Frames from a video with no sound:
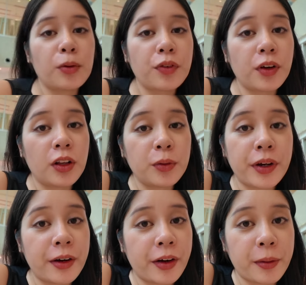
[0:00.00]
overall,
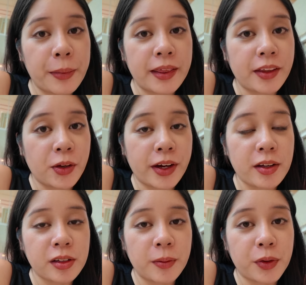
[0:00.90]
would I recommend that you
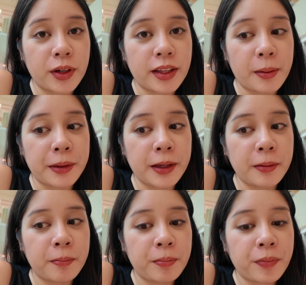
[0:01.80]
guys come to
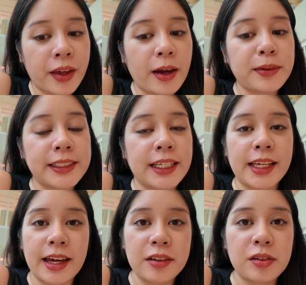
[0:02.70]
Atami? I would say
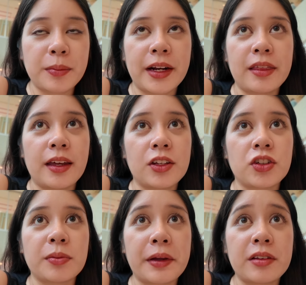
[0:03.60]
yes, but I think
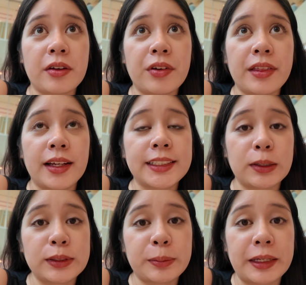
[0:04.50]
just because everything's
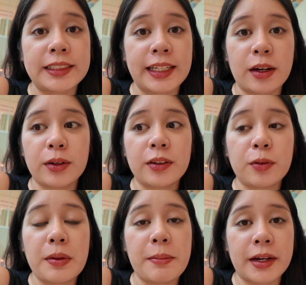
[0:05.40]
so spaced out, it
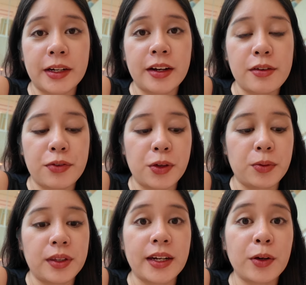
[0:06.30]
would be better if
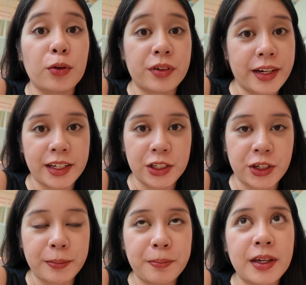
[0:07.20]
you did an overnight
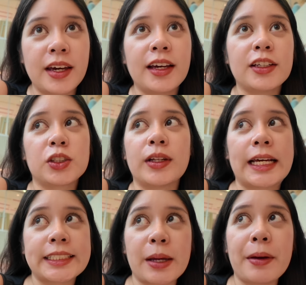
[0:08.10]
trip. So
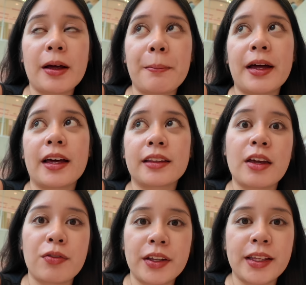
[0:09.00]
next time I come back,
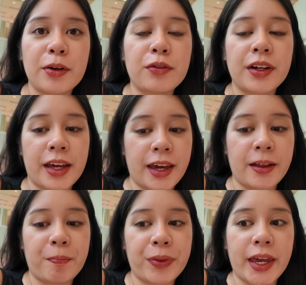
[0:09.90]
definitely
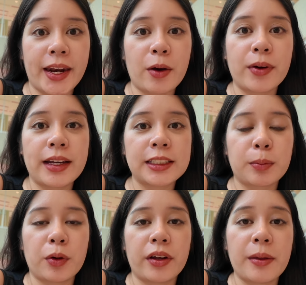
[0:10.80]
overnight, and I want to
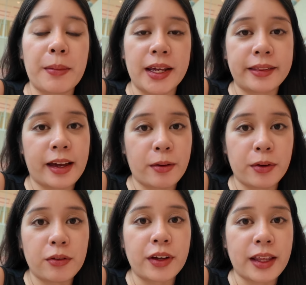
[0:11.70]
explore the main
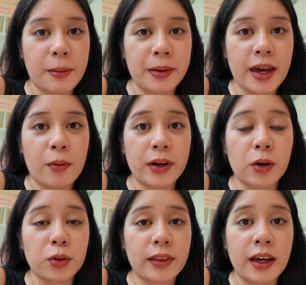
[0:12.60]
town of Atami. I want
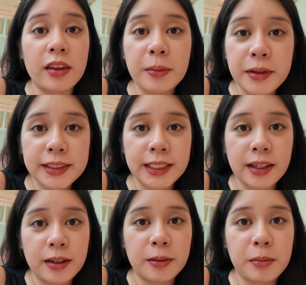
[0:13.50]
to go to the other
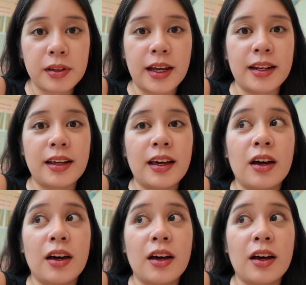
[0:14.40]
museums, and